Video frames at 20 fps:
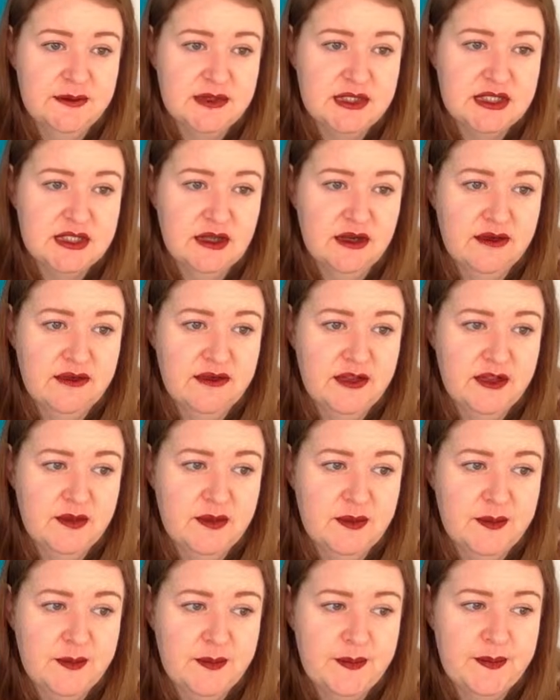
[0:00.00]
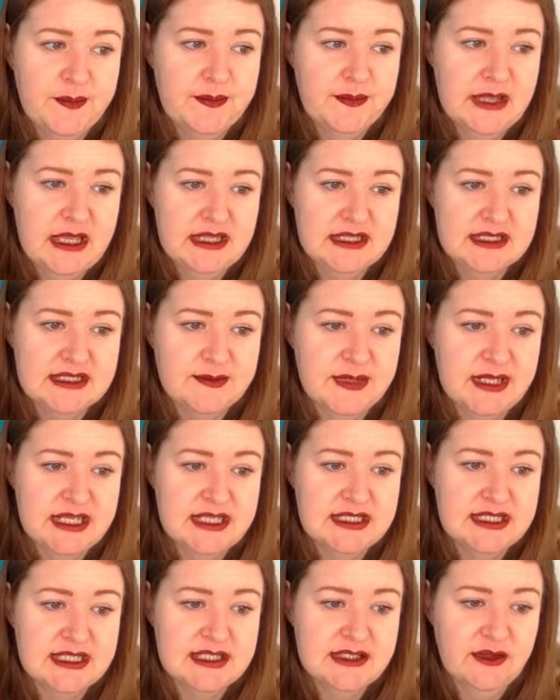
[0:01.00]
Saw a few bits and
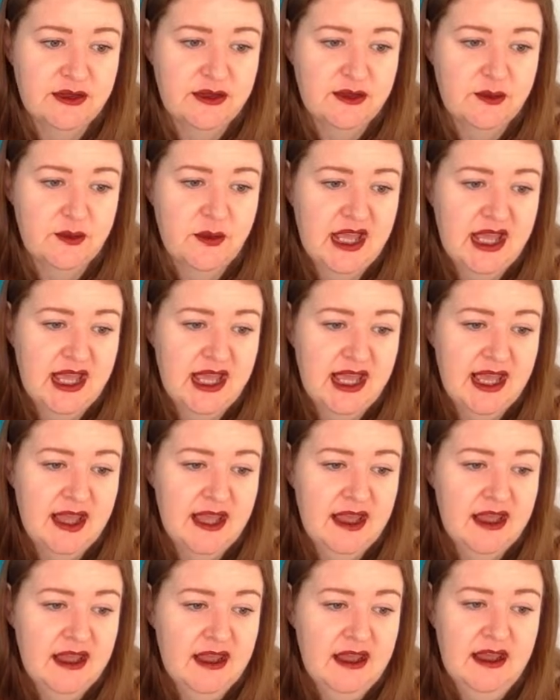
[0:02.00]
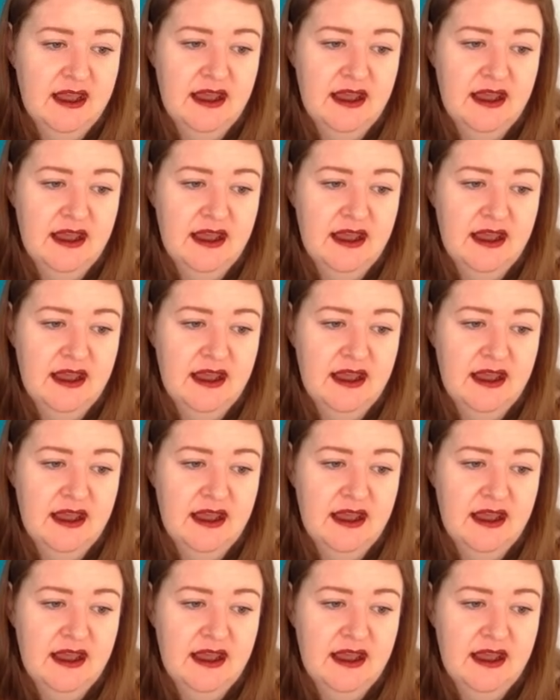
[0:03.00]
pieces on the way.